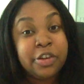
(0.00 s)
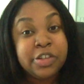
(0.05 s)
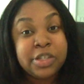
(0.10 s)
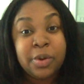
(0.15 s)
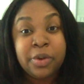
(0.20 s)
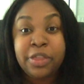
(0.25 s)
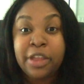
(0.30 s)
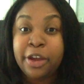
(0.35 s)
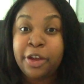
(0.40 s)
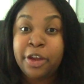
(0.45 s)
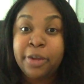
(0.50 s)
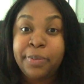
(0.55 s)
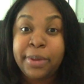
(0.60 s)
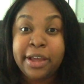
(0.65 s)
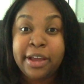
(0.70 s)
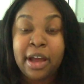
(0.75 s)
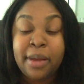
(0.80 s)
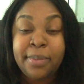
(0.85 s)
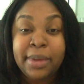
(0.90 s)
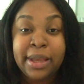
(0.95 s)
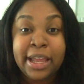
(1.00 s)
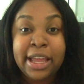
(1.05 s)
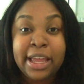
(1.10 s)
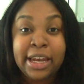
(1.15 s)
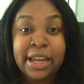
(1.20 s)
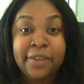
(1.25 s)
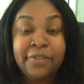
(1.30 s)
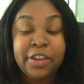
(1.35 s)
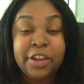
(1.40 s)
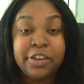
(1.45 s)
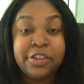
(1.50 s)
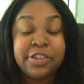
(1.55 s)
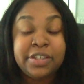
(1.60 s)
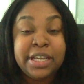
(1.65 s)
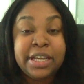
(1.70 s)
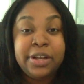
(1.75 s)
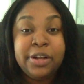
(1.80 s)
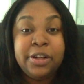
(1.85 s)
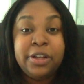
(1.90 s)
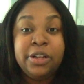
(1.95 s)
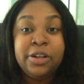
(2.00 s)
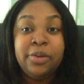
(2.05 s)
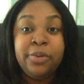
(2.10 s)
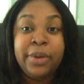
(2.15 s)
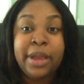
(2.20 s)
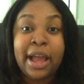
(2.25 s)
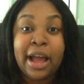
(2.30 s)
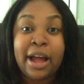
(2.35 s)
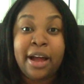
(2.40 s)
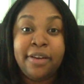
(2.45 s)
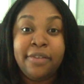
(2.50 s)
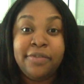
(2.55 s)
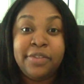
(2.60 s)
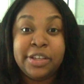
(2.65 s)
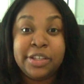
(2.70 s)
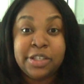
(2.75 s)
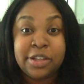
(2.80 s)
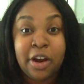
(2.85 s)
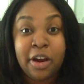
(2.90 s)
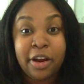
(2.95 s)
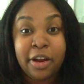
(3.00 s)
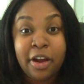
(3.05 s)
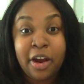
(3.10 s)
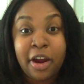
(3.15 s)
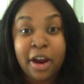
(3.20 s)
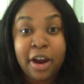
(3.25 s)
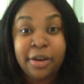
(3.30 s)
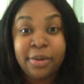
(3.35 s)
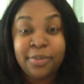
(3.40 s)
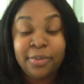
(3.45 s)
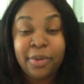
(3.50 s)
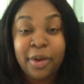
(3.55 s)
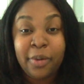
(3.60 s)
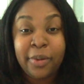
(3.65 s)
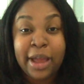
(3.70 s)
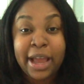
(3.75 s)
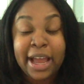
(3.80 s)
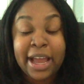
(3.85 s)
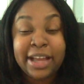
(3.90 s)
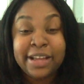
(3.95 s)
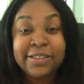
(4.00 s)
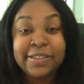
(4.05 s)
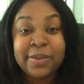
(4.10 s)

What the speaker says: or someone that could be coming in, if you're single, we have the Star card, okay?